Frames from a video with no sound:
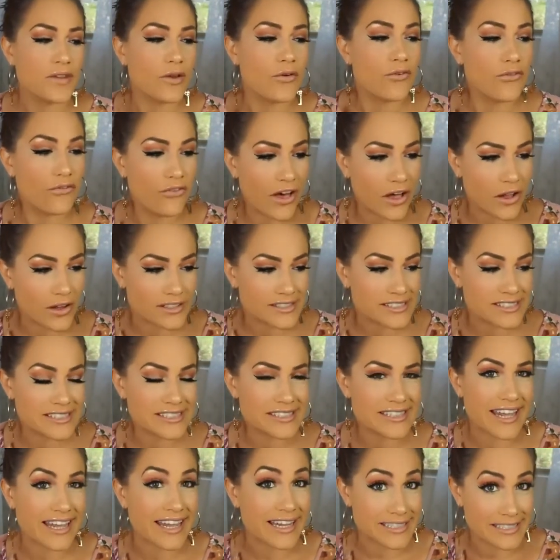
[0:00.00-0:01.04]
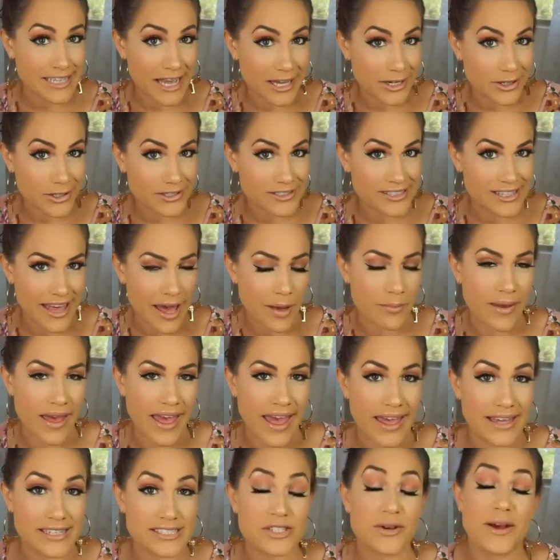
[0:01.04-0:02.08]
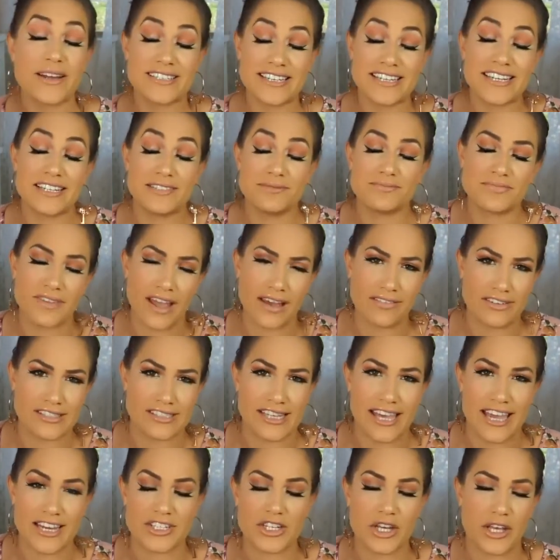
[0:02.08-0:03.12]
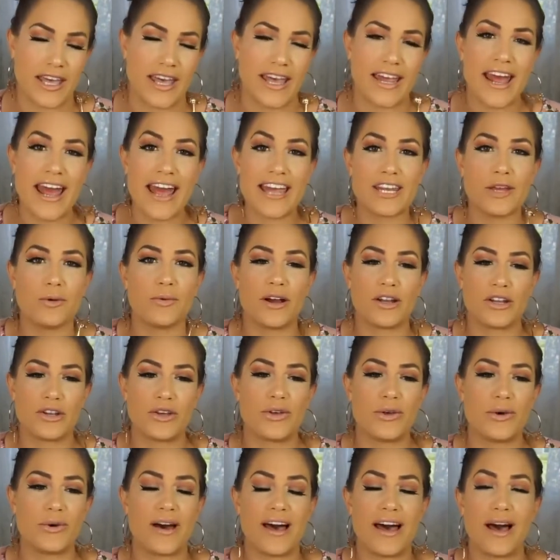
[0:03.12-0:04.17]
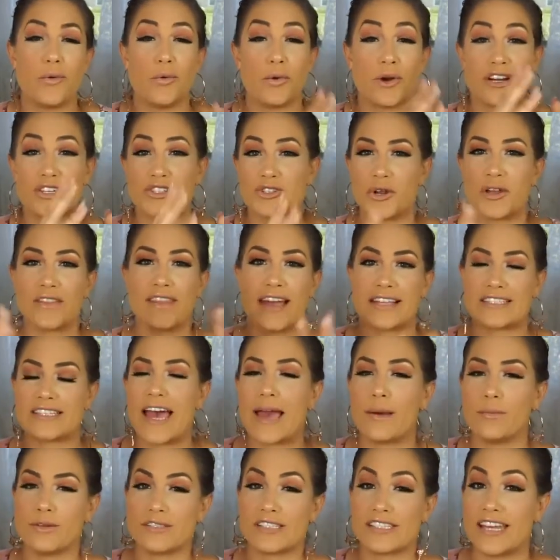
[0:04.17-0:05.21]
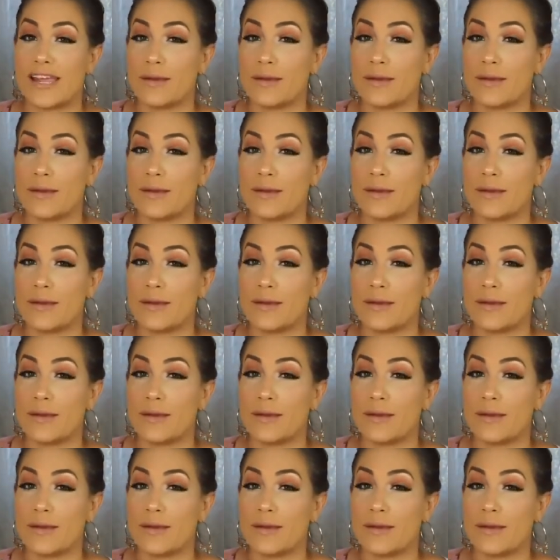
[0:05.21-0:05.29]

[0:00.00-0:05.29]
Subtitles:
felt like entitled to that pay. So I did, obviously I took it. Anyone who worked during that time